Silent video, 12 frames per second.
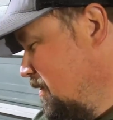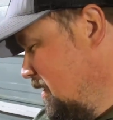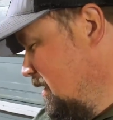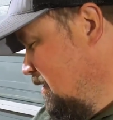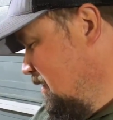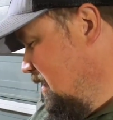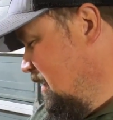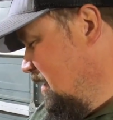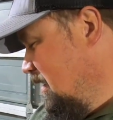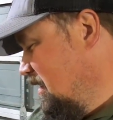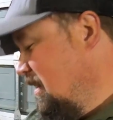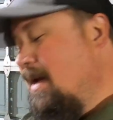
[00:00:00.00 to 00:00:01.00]
thing
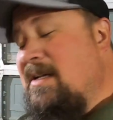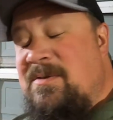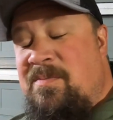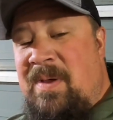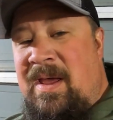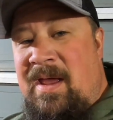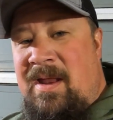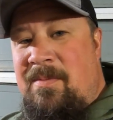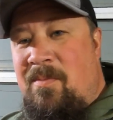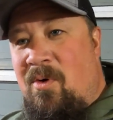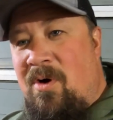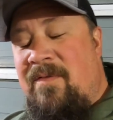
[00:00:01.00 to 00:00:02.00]
that has
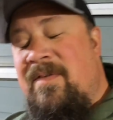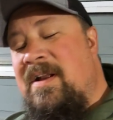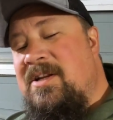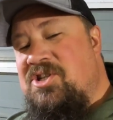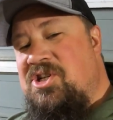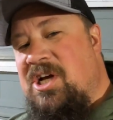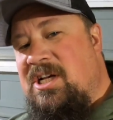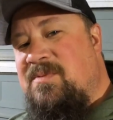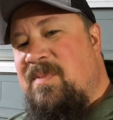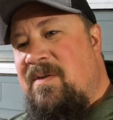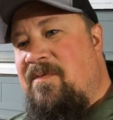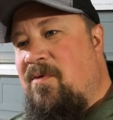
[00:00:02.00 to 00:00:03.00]
been more of an
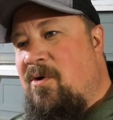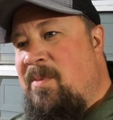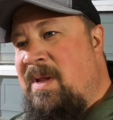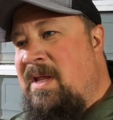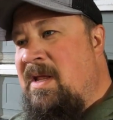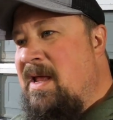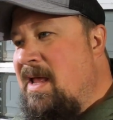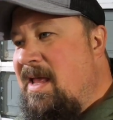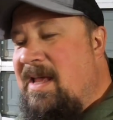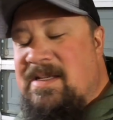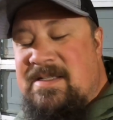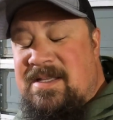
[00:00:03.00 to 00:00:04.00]
adjustment for me
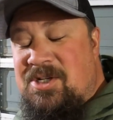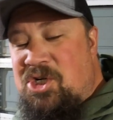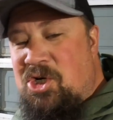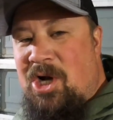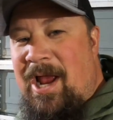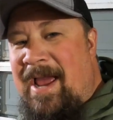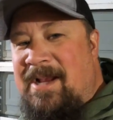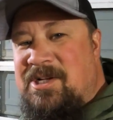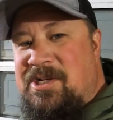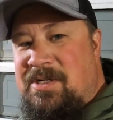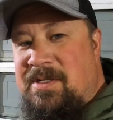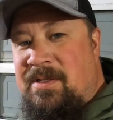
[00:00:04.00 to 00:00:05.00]
is the
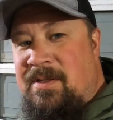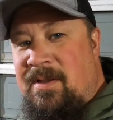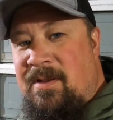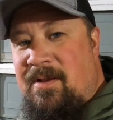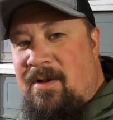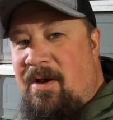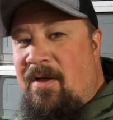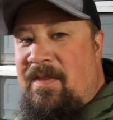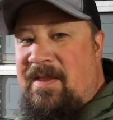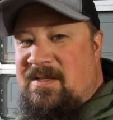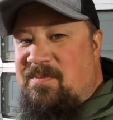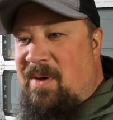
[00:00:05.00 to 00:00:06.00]
traction
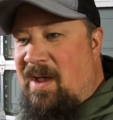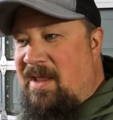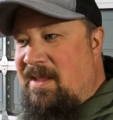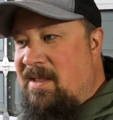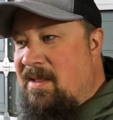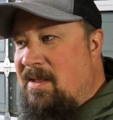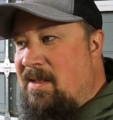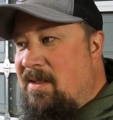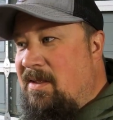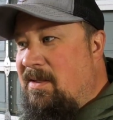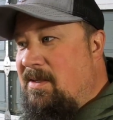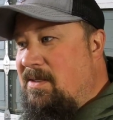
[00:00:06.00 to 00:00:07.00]
on this bike.
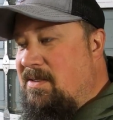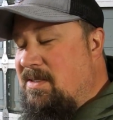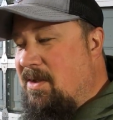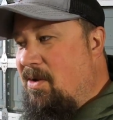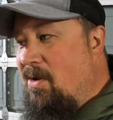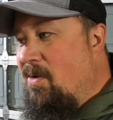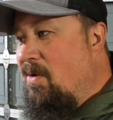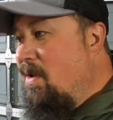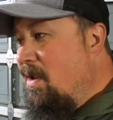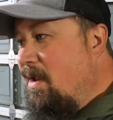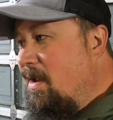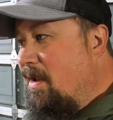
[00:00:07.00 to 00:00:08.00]

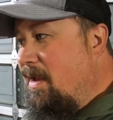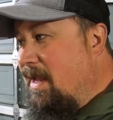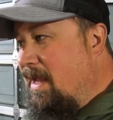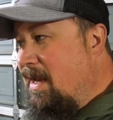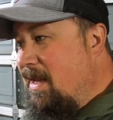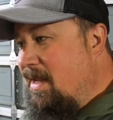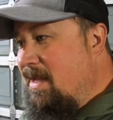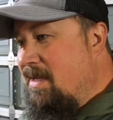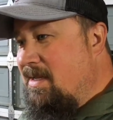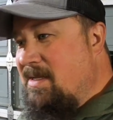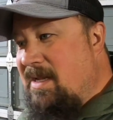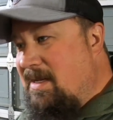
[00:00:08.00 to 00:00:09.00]
So
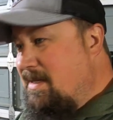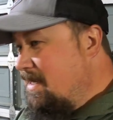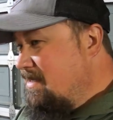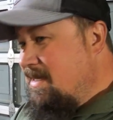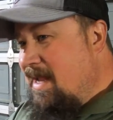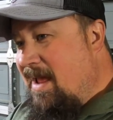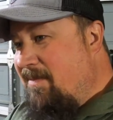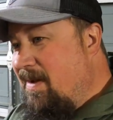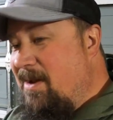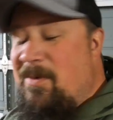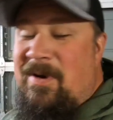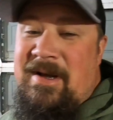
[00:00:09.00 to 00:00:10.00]
it doesn't have
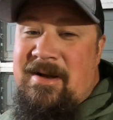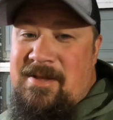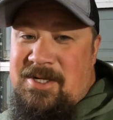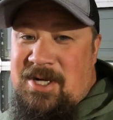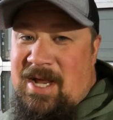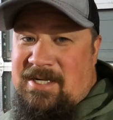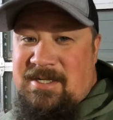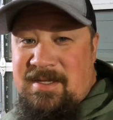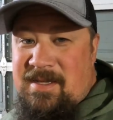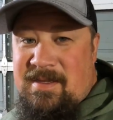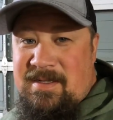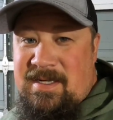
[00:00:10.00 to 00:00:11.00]
anywhere near the
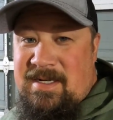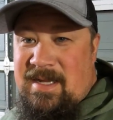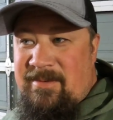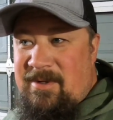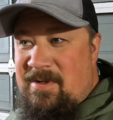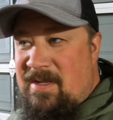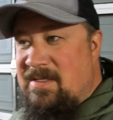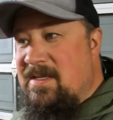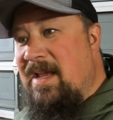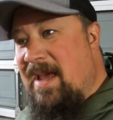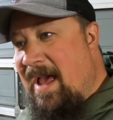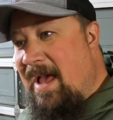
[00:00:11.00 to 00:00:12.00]
traction that the TW does.
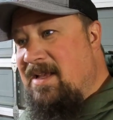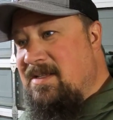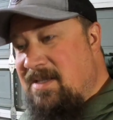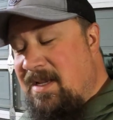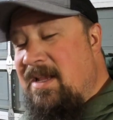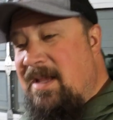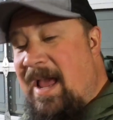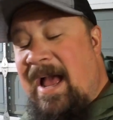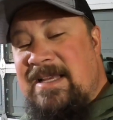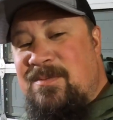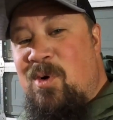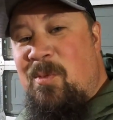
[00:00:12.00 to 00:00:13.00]
It
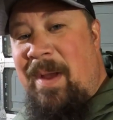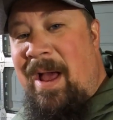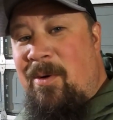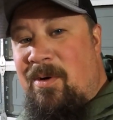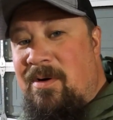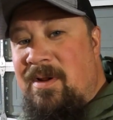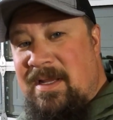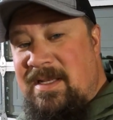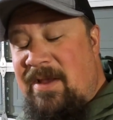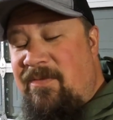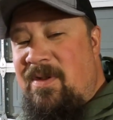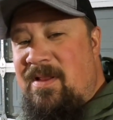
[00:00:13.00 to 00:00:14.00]
has more power. It
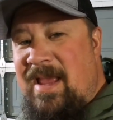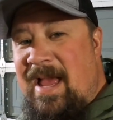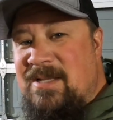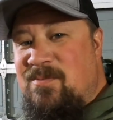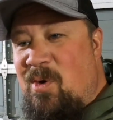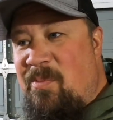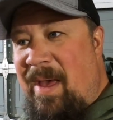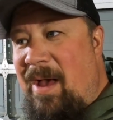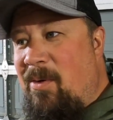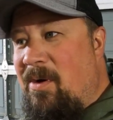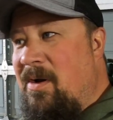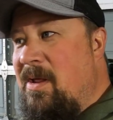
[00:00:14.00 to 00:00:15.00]
definitely has more
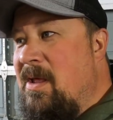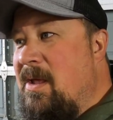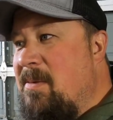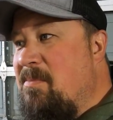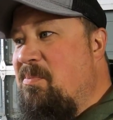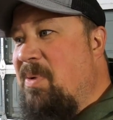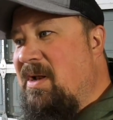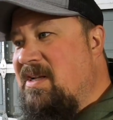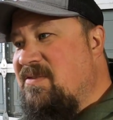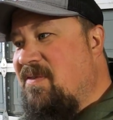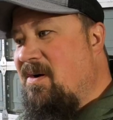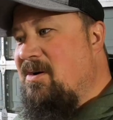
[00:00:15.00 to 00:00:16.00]
power, but
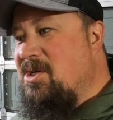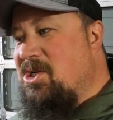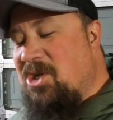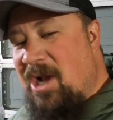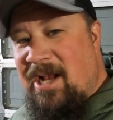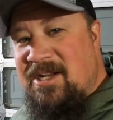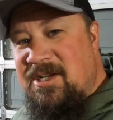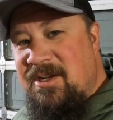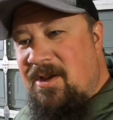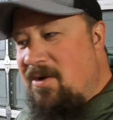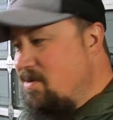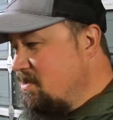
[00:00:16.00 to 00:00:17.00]
as far as
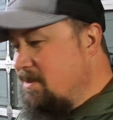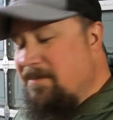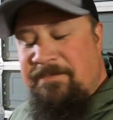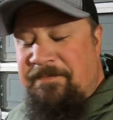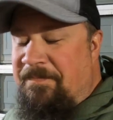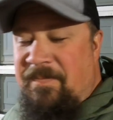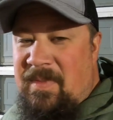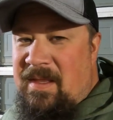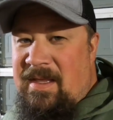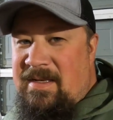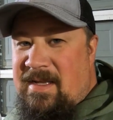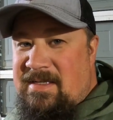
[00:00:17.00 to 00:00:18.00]
traction goes,
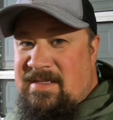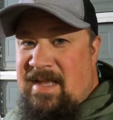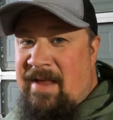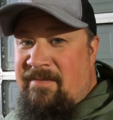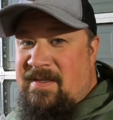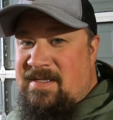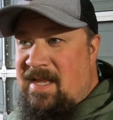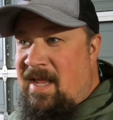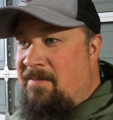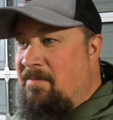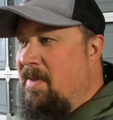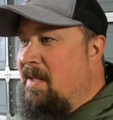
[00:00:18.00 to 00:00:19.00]
it doesn't have the
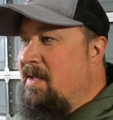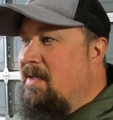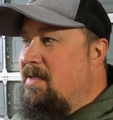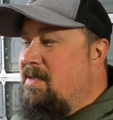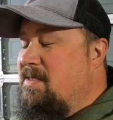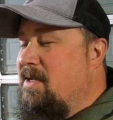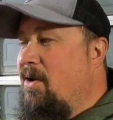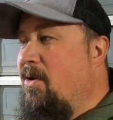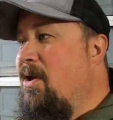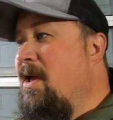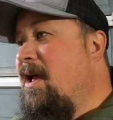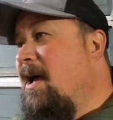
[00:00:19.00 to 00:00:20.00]
same.
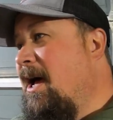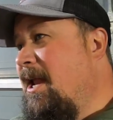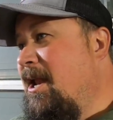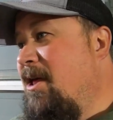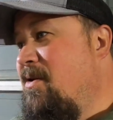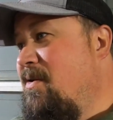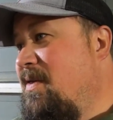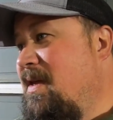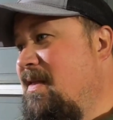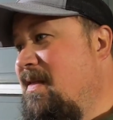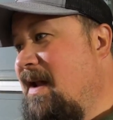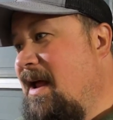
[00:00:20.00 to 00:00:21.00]
So another
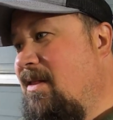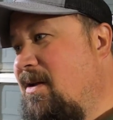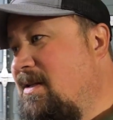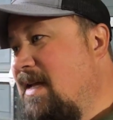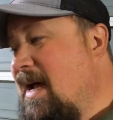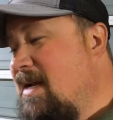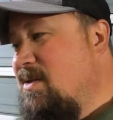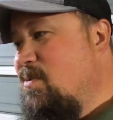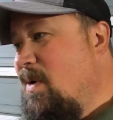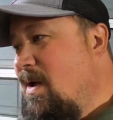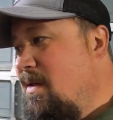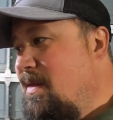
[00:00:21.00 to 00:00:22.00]
thing that I looked at as
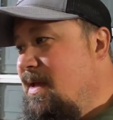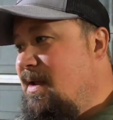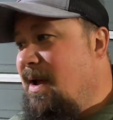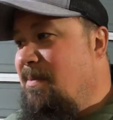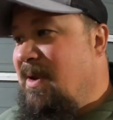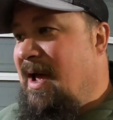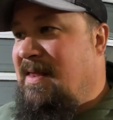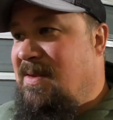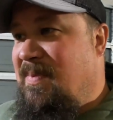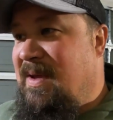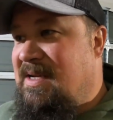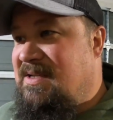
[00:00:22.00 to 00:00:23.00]
well that I'm not
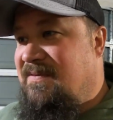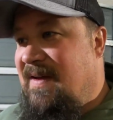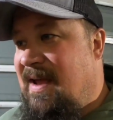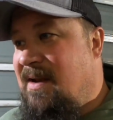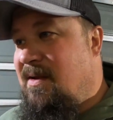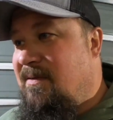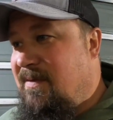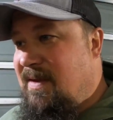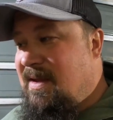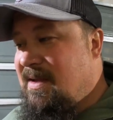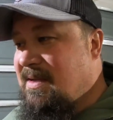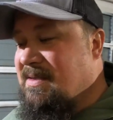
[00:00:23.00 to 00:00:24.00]
the biggest fan of
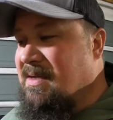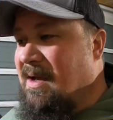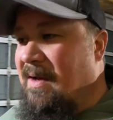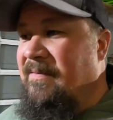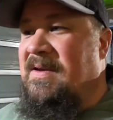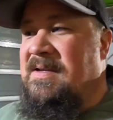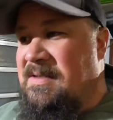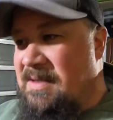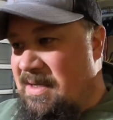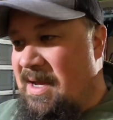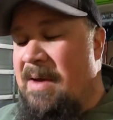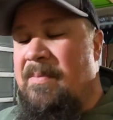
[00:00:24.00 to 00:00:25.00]
is,
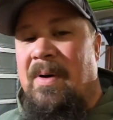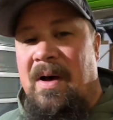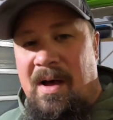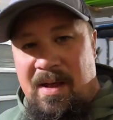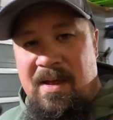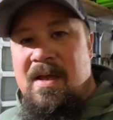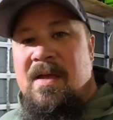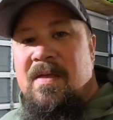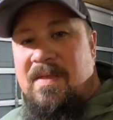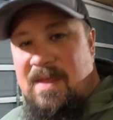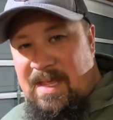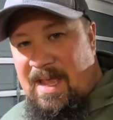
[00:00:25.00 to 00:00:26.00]
obviously I bought
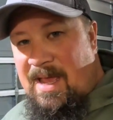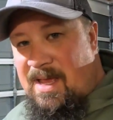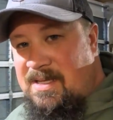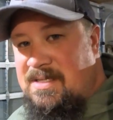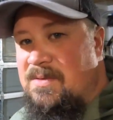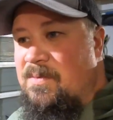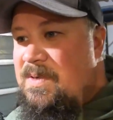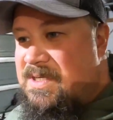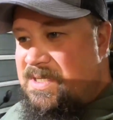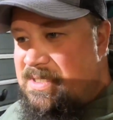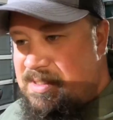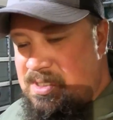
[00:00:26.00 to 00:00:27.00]
the S,
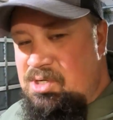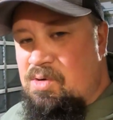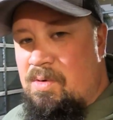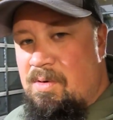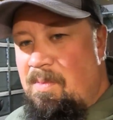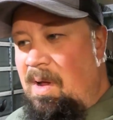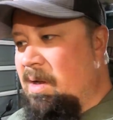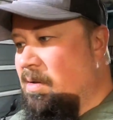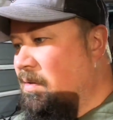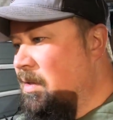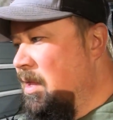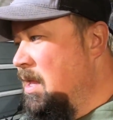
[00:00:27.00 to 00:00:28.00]
which is the shorter
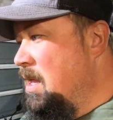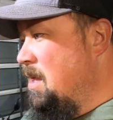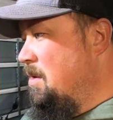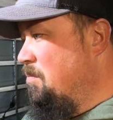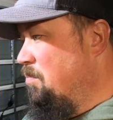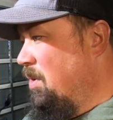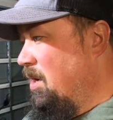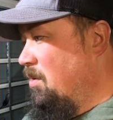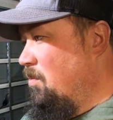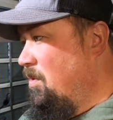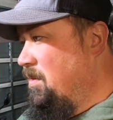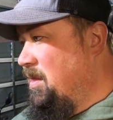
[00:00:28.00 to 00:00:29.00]
model,
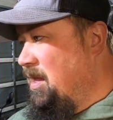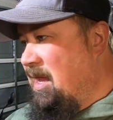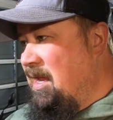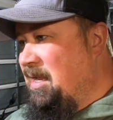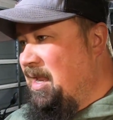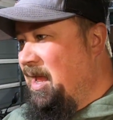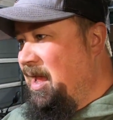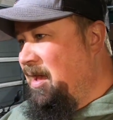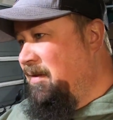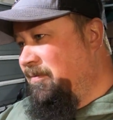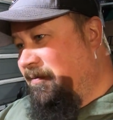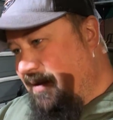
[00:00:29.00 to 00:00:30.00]
but with an
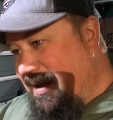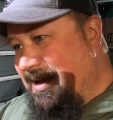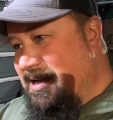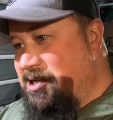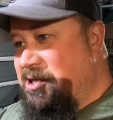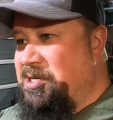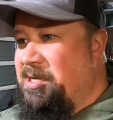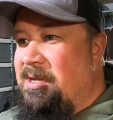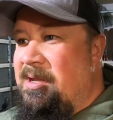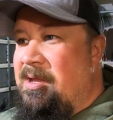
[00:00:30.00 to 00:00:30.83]
8.5-ish